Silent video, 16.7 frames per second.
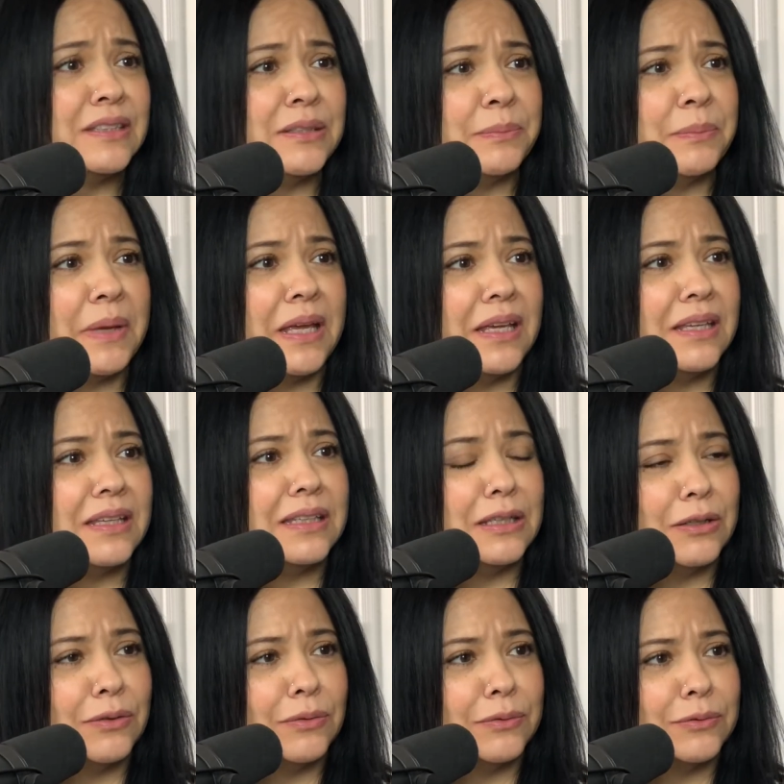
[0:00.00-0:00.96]
to make
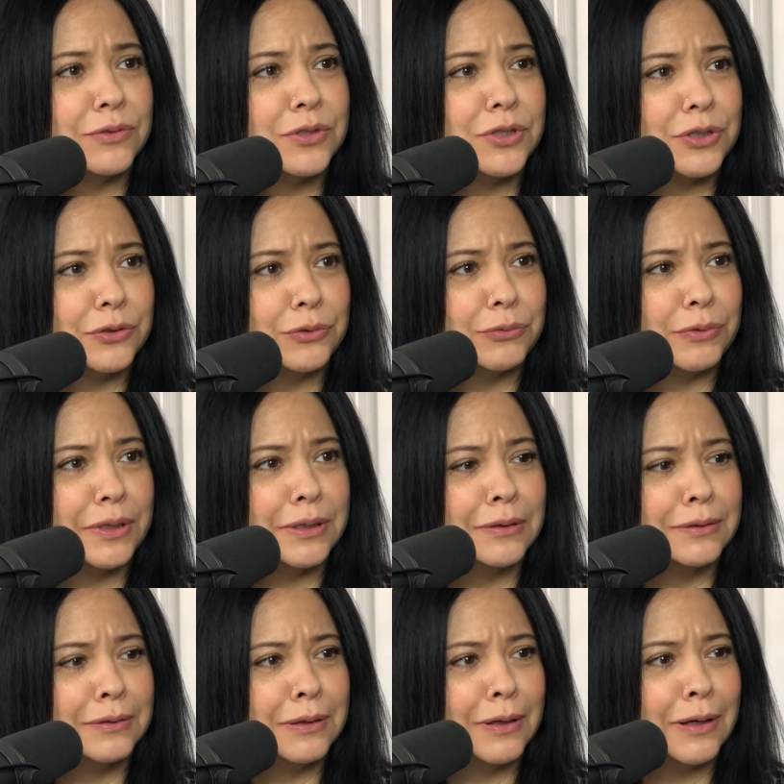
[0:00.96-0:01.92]

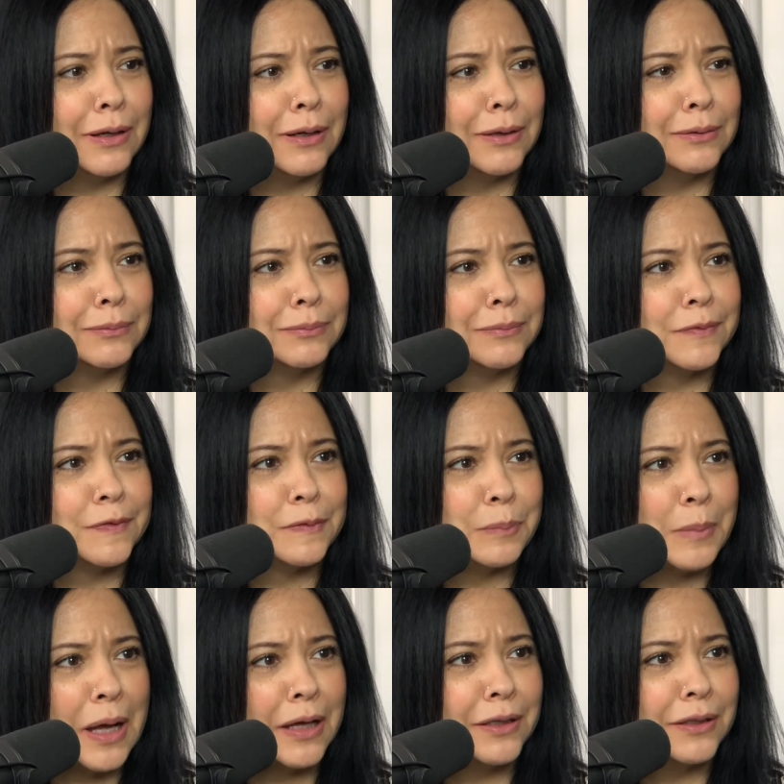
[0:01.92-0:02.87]
children
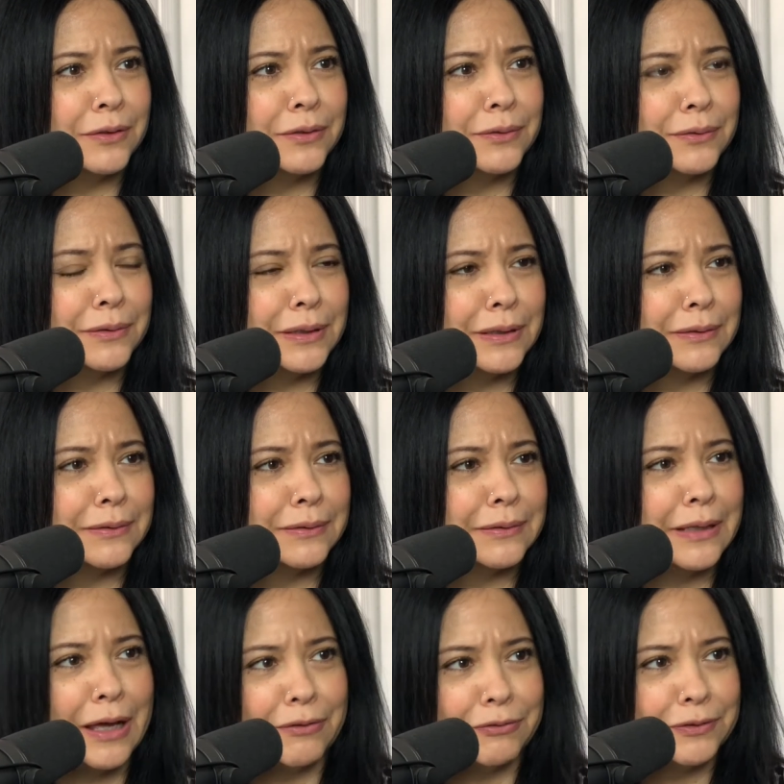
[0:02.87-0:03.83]
smile
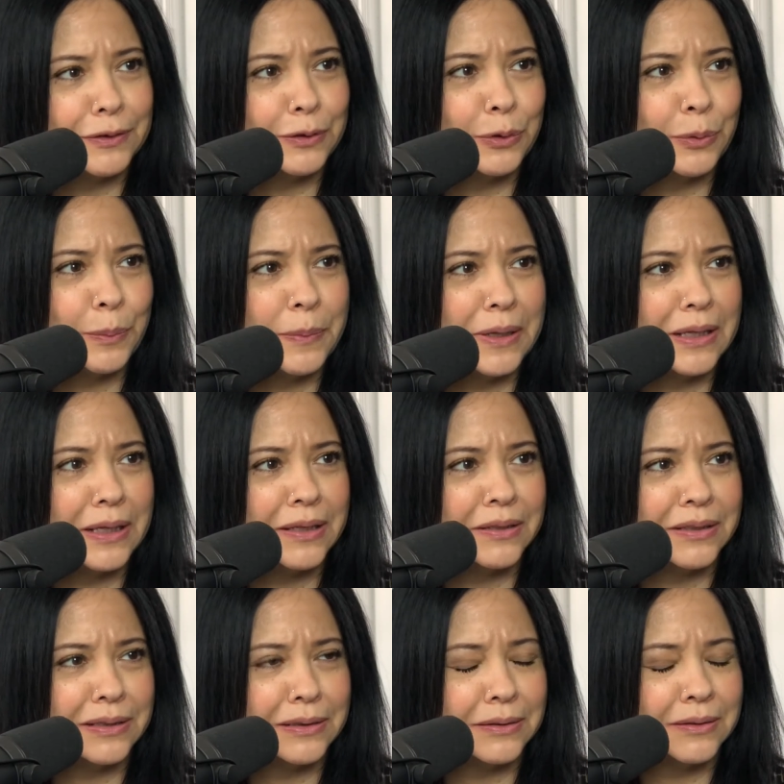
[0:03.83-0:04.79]
and laugh a little
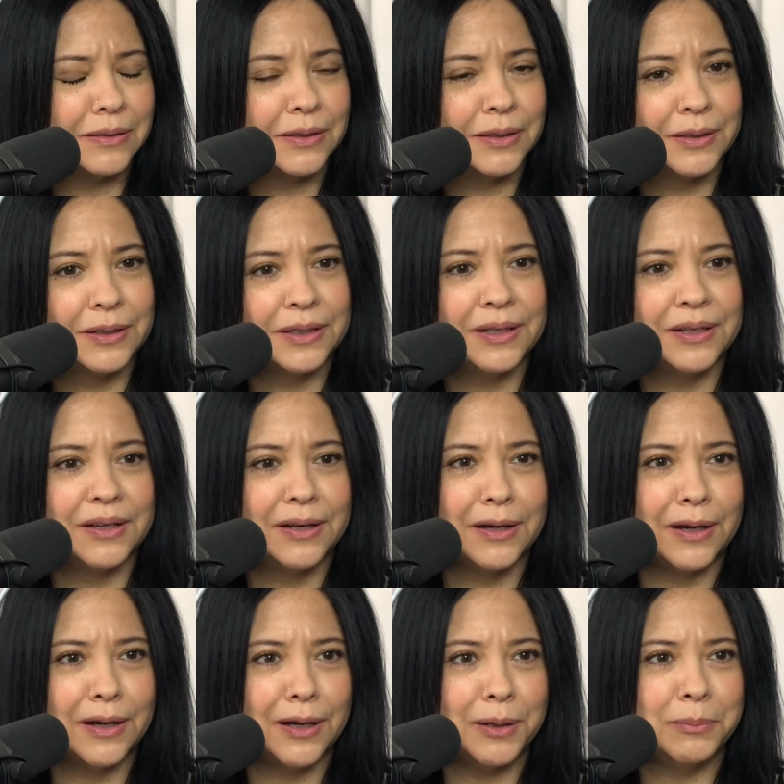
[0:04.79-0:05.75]
bit, and
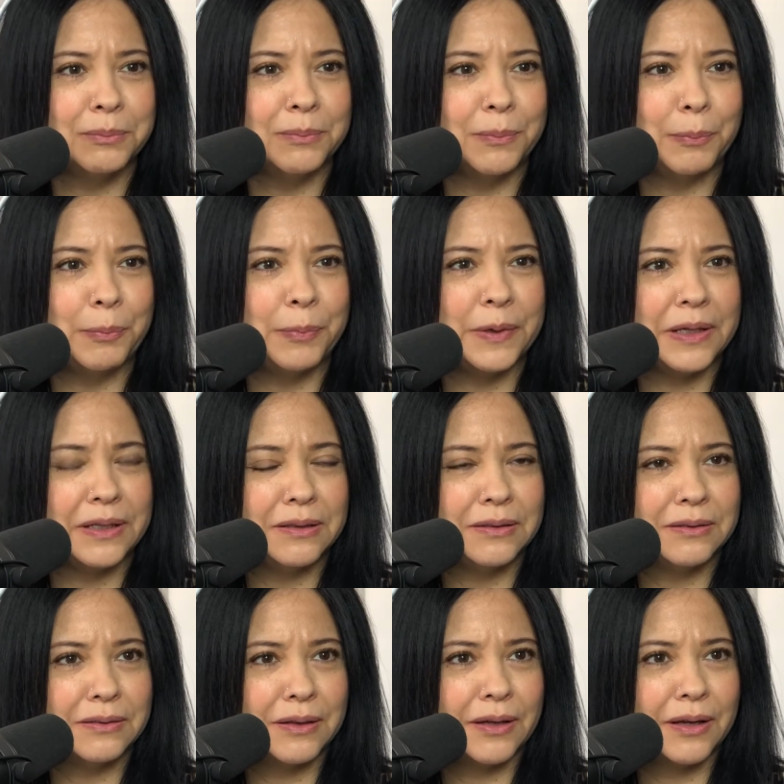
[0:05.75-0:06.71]
but
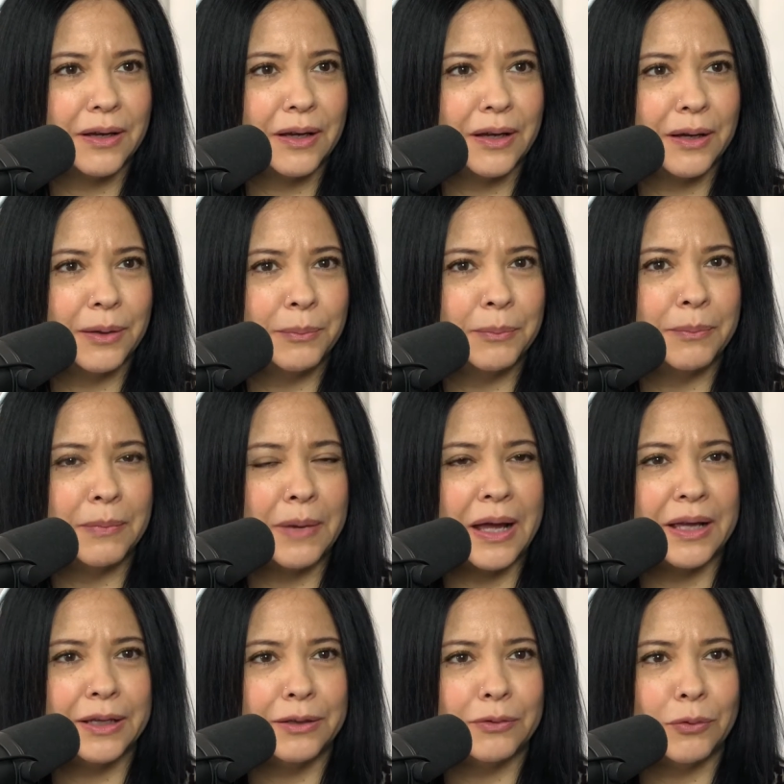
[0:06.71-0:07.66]

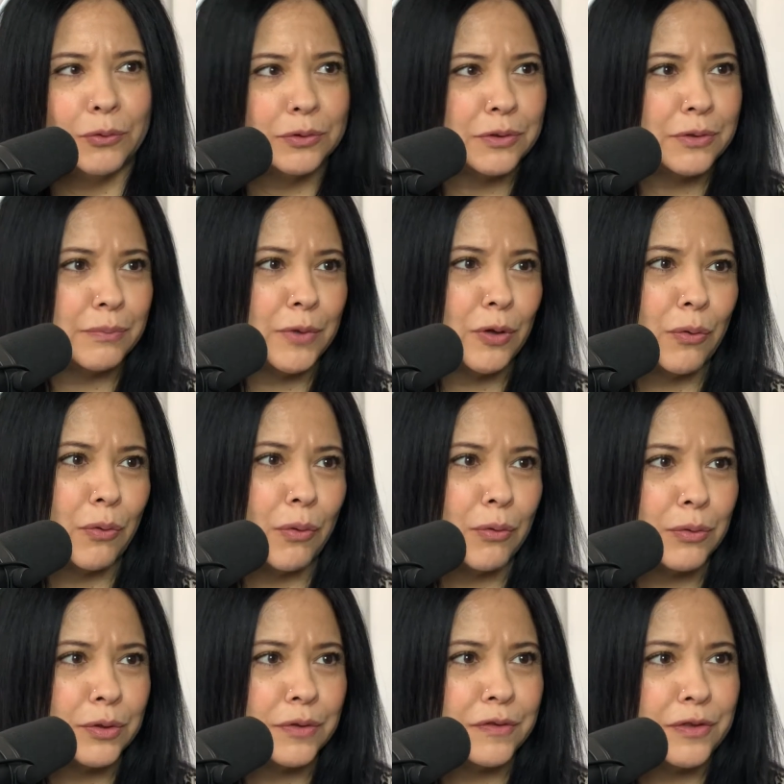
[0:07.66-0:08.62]
my ultimate
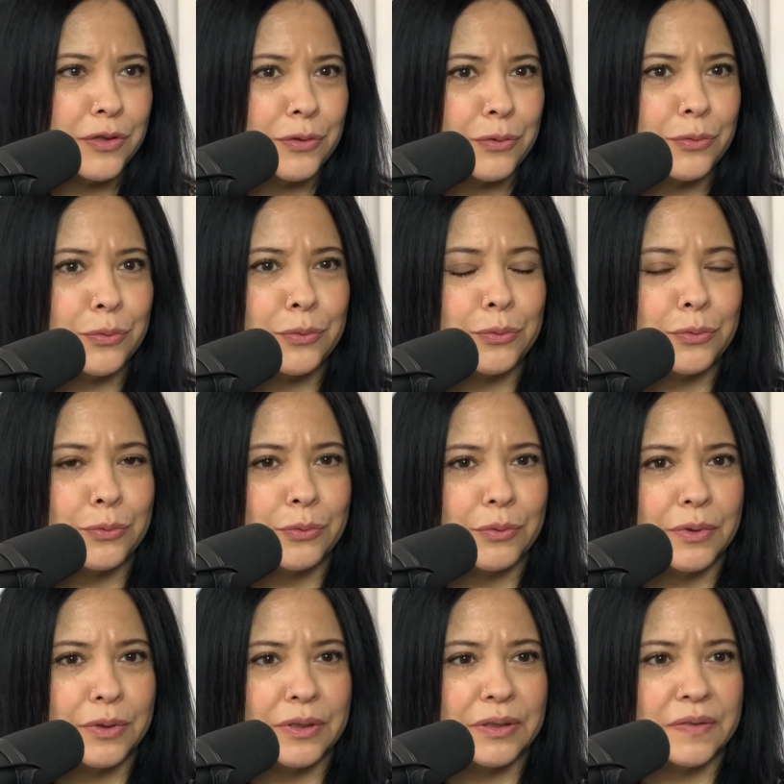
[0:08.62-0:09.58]
goal is
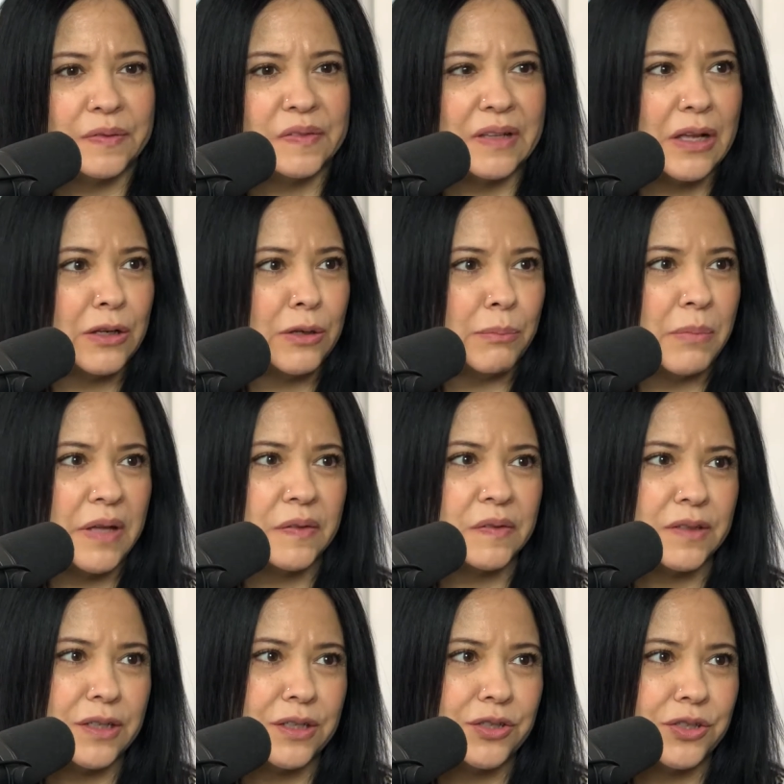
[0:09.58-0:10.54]
to send a
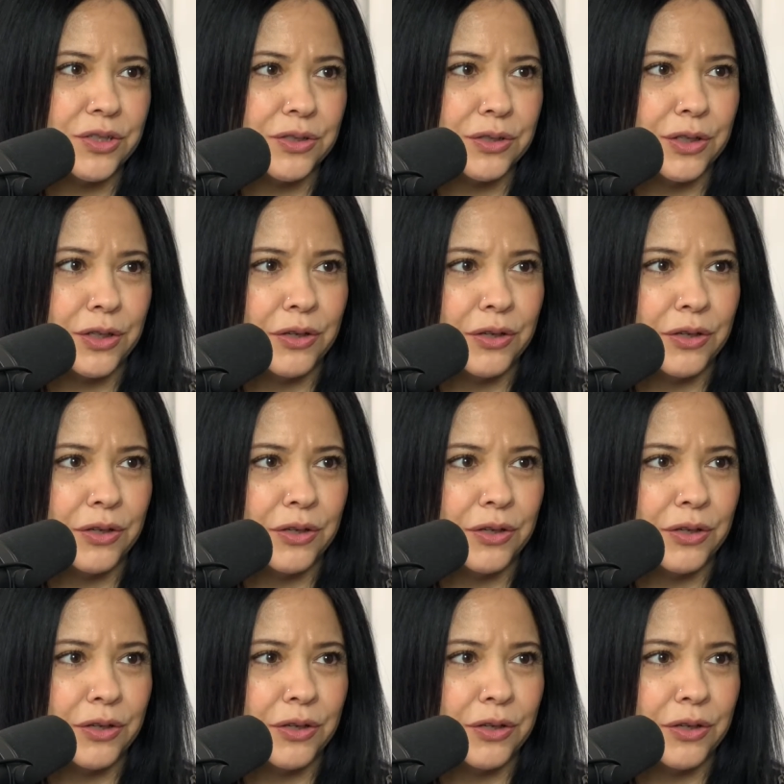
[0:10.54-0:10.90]
message,